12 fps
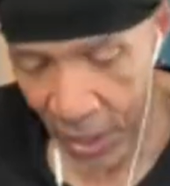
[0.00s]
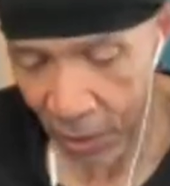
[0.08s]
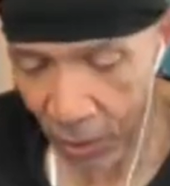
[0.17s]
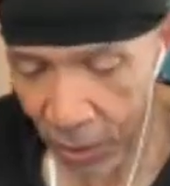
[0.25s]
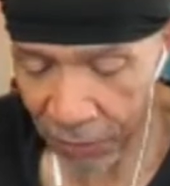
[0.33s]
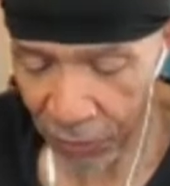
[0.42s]

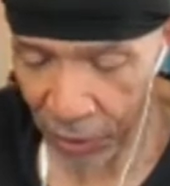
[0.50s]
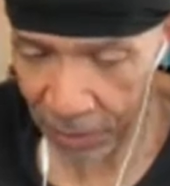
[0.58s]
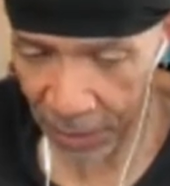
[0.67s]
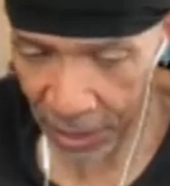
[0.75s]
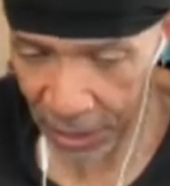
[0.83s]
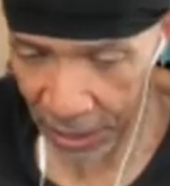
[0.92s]
Well, a friend of
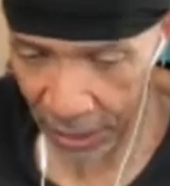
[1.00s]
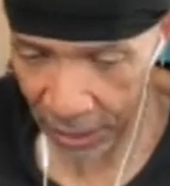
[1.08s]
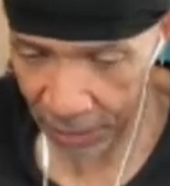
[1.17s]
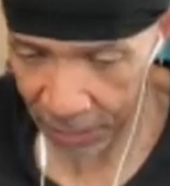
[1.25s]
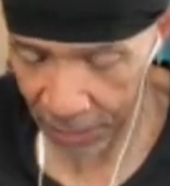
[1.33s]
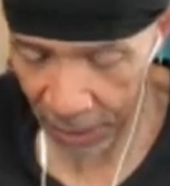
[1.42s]
mine,
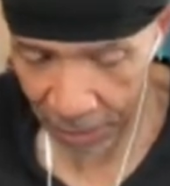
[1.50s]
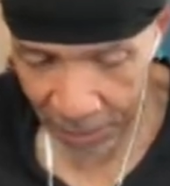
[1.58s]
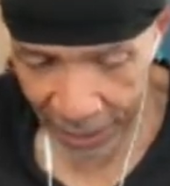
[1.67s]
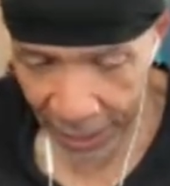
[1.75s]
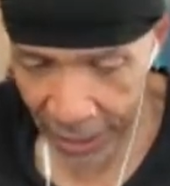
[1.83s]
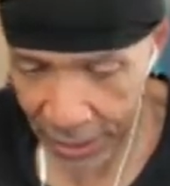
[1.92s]

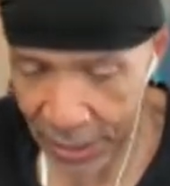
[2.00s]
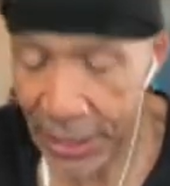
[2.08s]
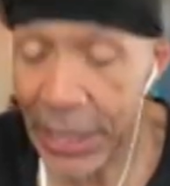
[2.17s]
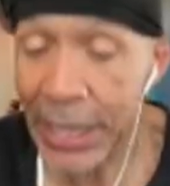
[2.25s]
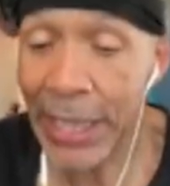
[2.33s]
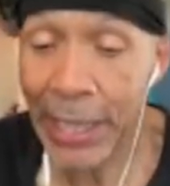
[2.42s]
Mike
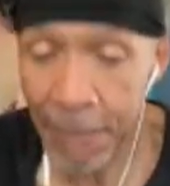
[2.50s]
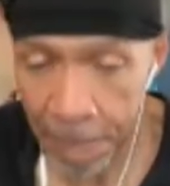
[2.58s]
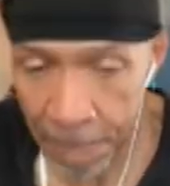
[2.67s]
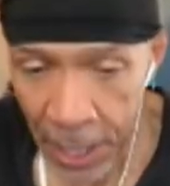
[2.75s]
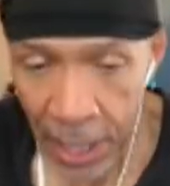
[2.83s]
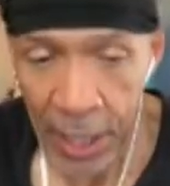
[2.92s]
Hansen, and him,